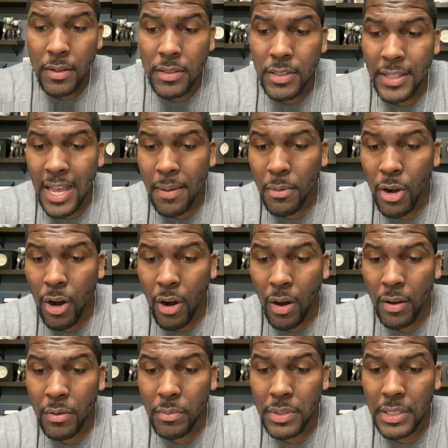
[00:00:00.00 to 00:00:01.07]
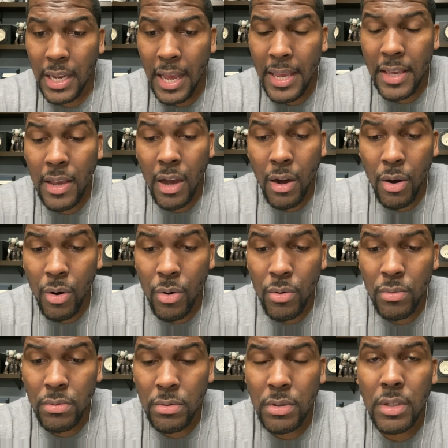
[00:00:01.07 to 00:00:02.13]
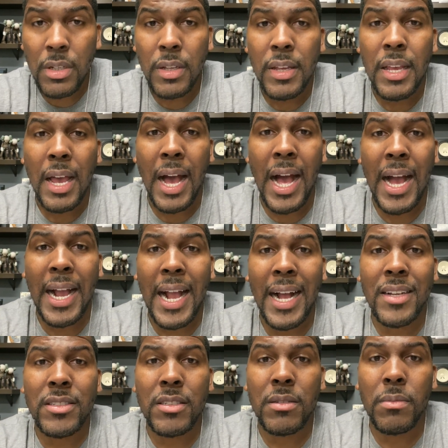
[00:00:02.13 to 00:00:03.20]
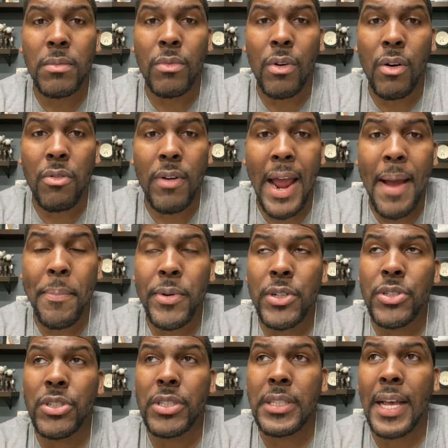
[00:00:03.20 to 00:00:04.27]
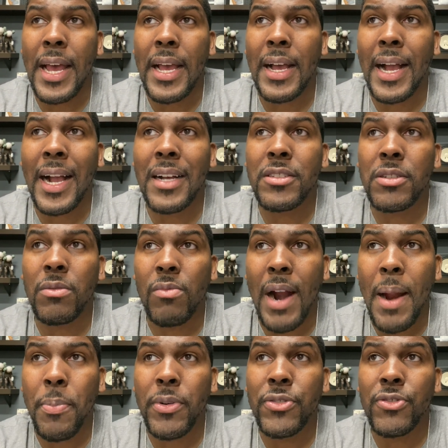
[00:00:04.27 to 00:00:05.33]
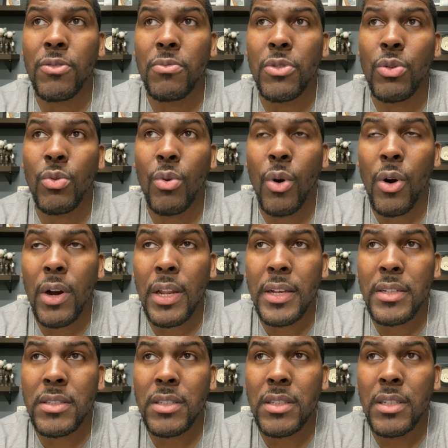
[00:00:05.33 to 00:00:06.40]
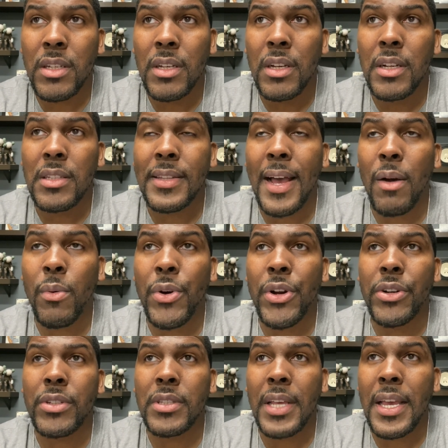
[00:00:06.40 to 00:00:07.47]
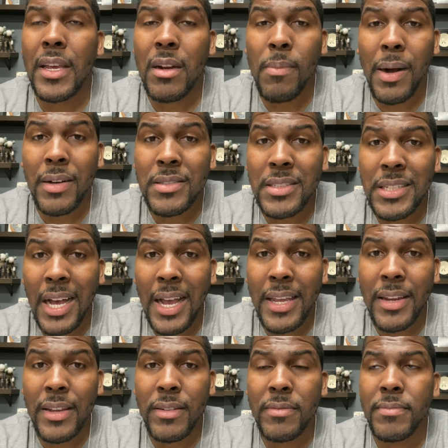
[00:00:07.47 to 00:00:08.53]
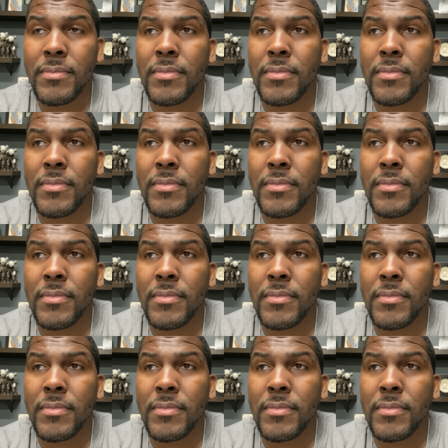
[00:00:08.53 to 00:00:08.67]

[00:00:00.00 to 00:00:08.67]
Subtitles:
Step called and was like, yo, I got some rappers from New Orleans that we're thinking about signing.